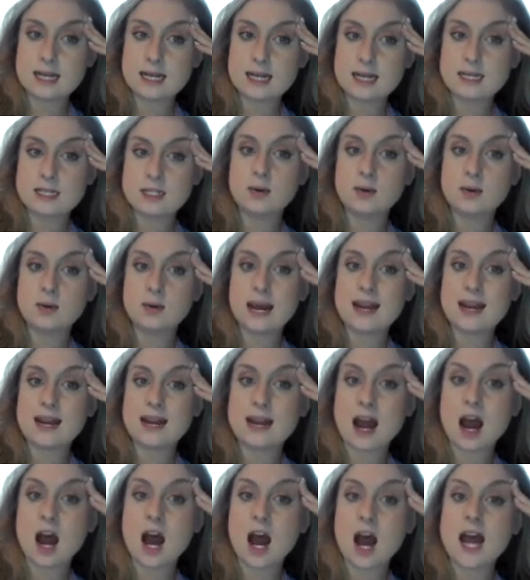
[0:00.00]
says you get
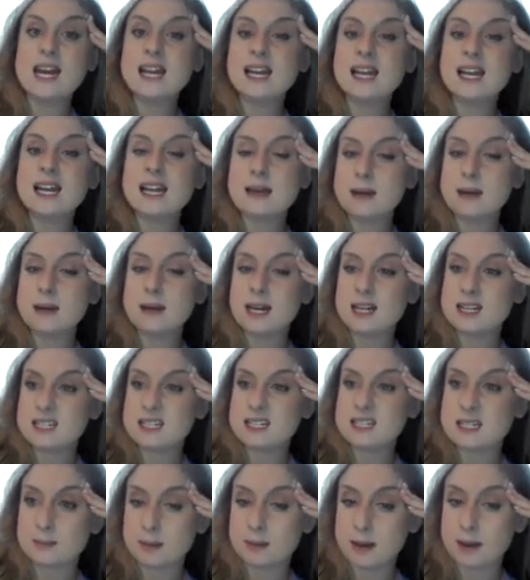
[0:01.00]
an
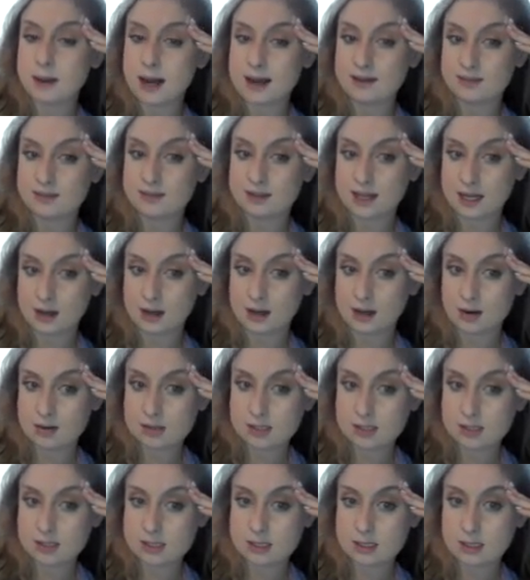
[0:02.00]
unlimited supply of
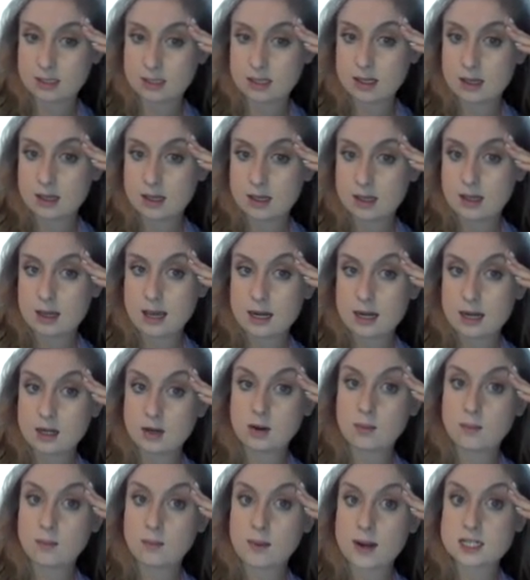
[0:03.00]
Legos.
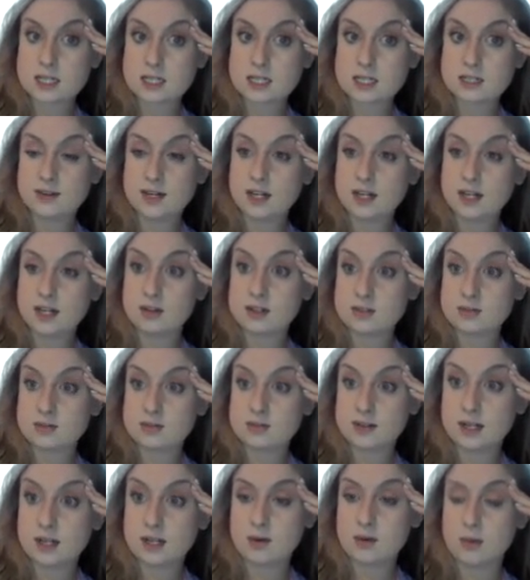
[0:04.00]
And you can watch this video.
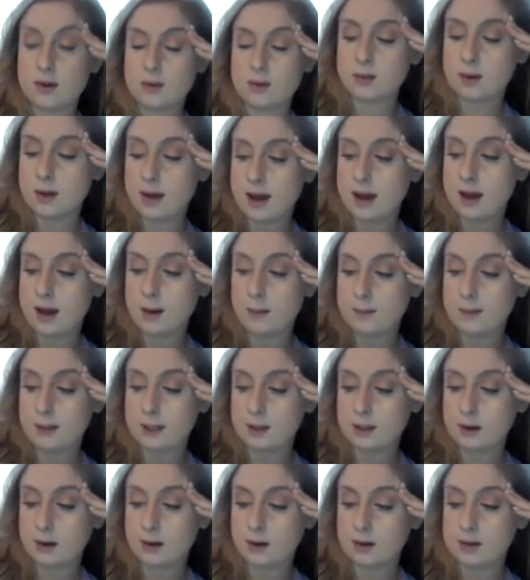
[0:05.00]
This video will
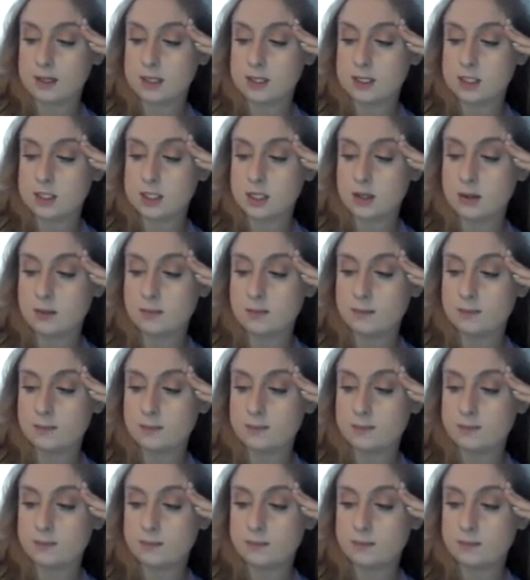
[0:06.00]
help encourage you.